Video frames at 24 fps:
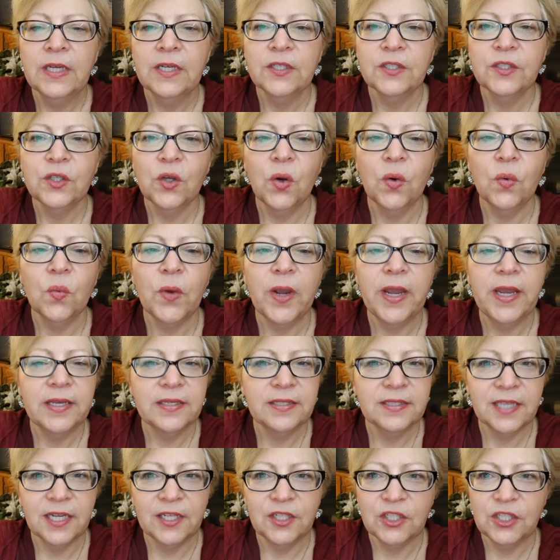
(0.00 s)
So a ray of
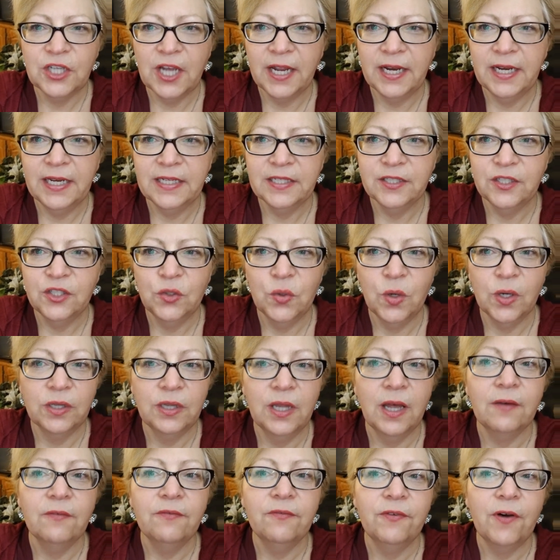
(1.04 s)
sunshine is you are
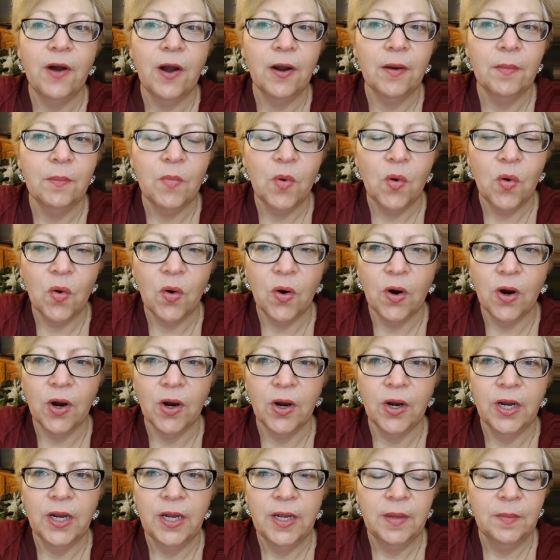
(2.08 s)
loved far
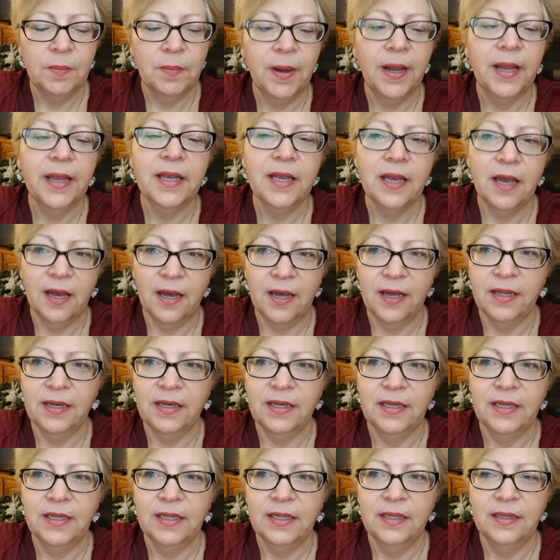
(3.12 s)
more by
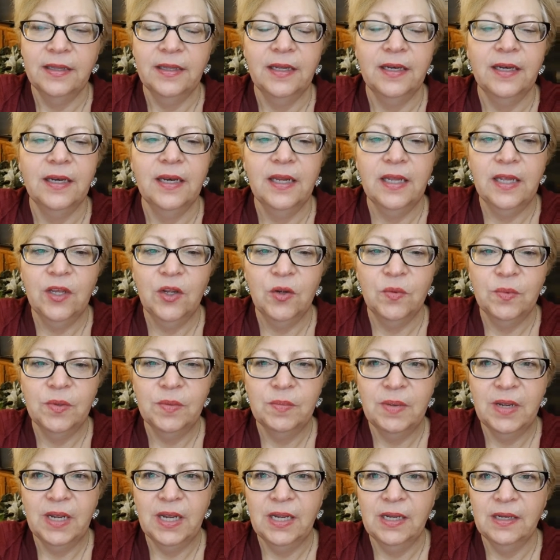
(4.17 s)
God than any human
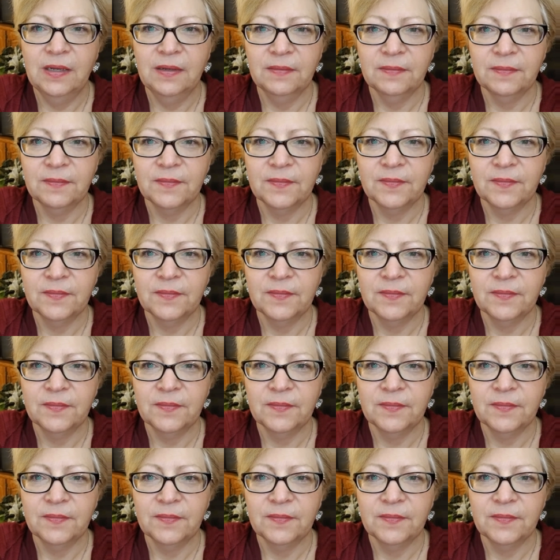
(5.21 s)
being.